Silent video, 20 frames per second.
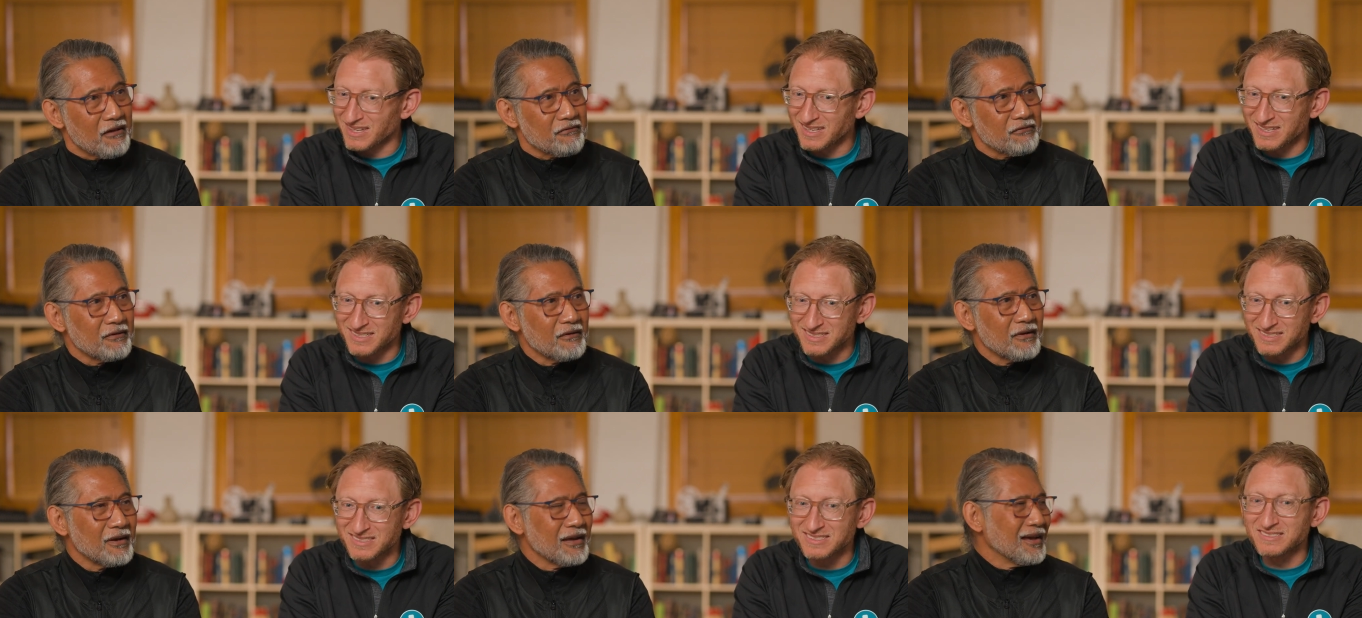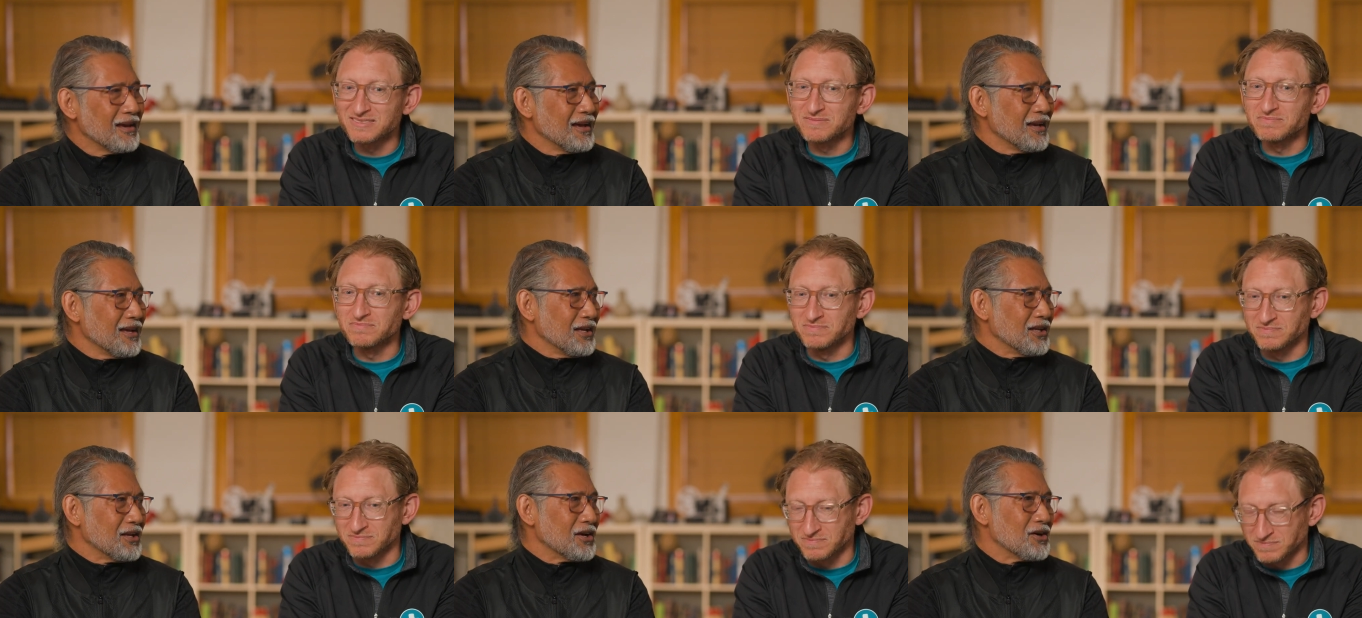Speaker 1: have.
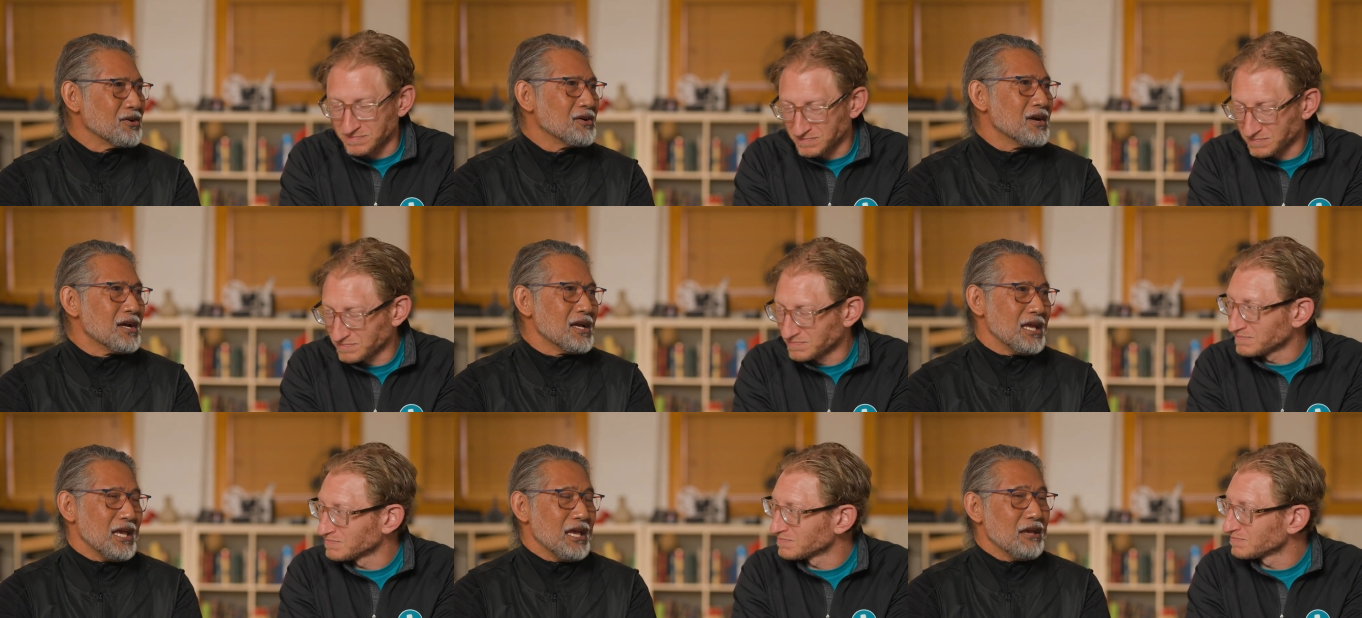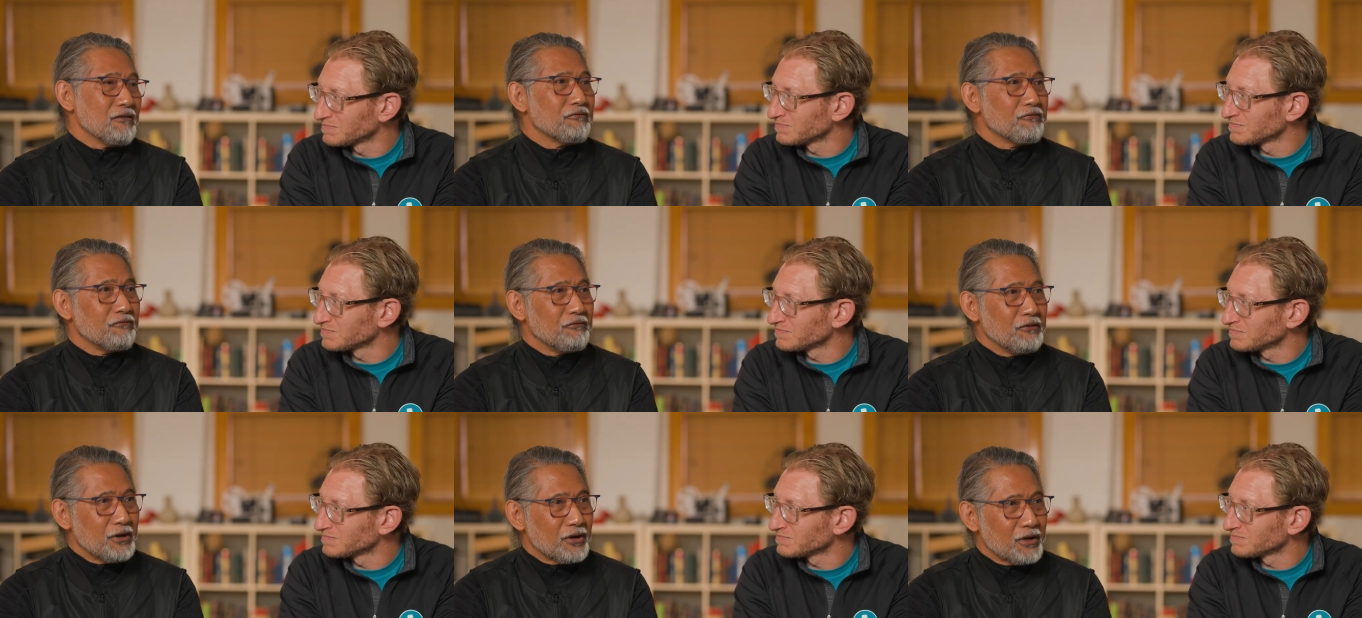Mm. You know,
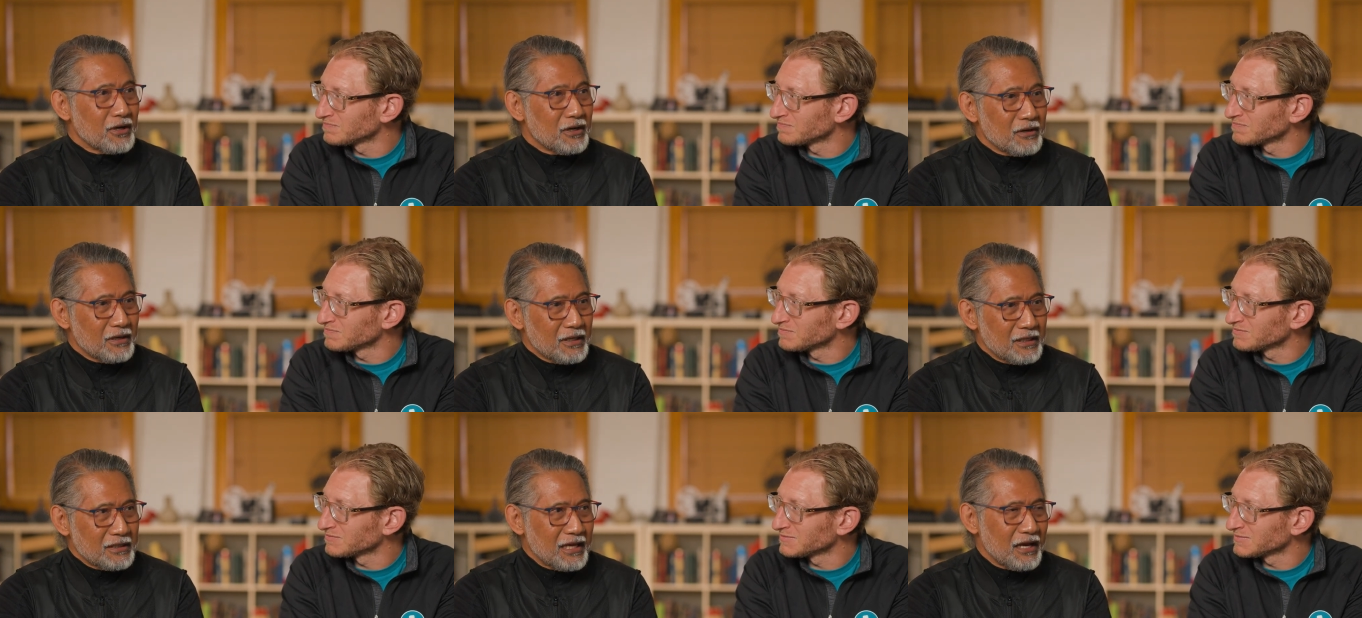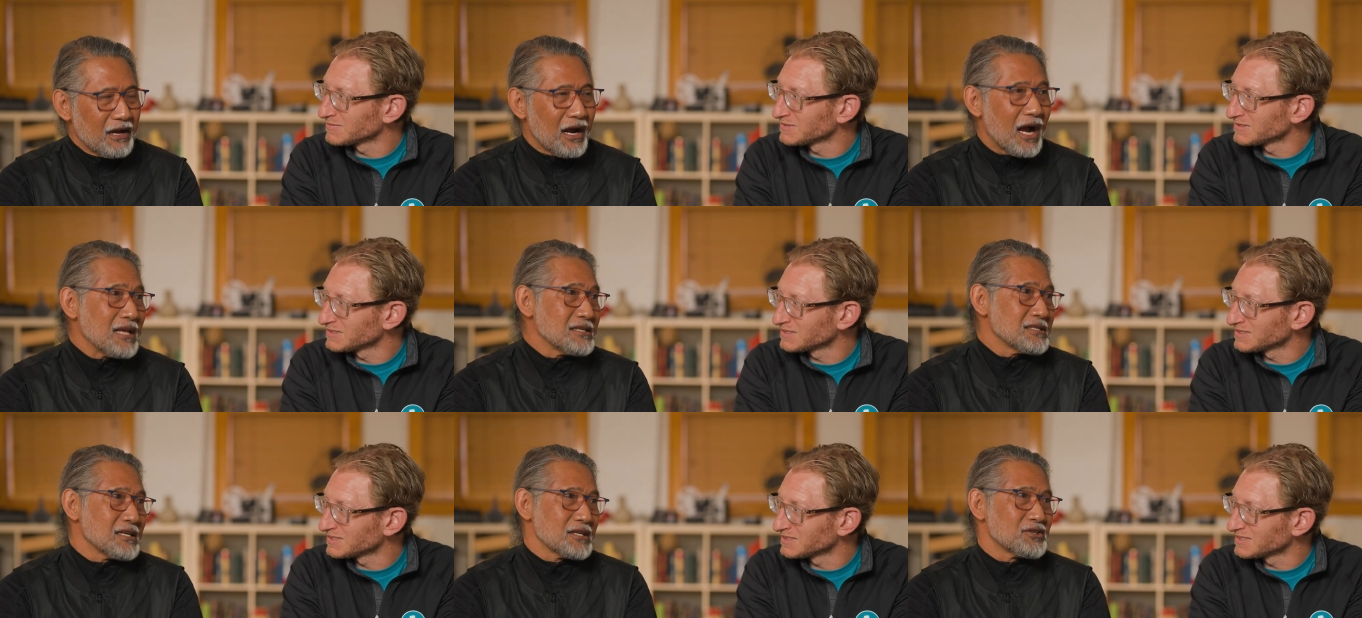if you're
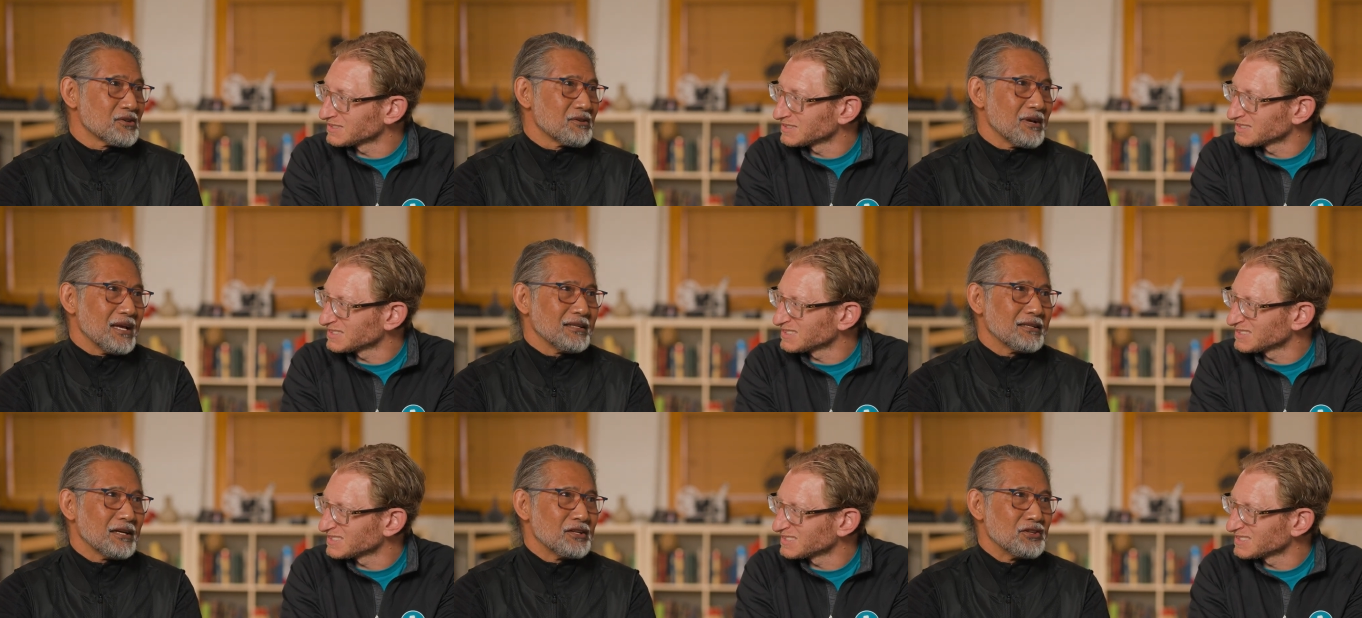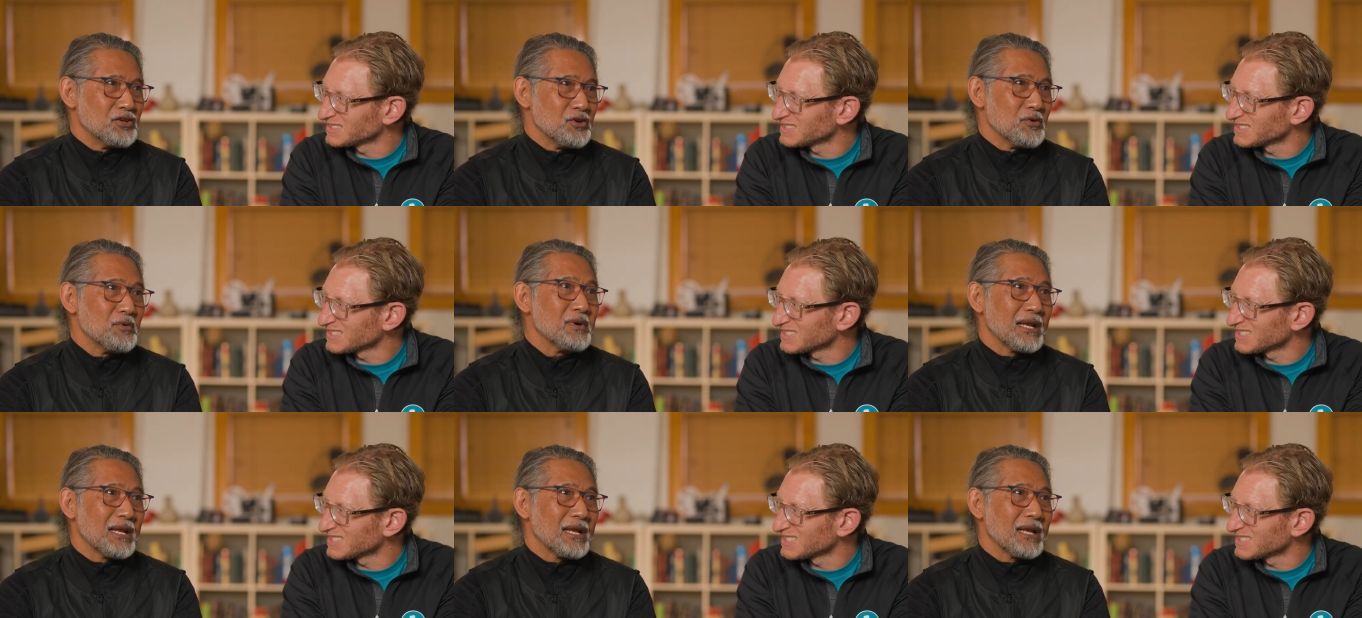they're unsaturated,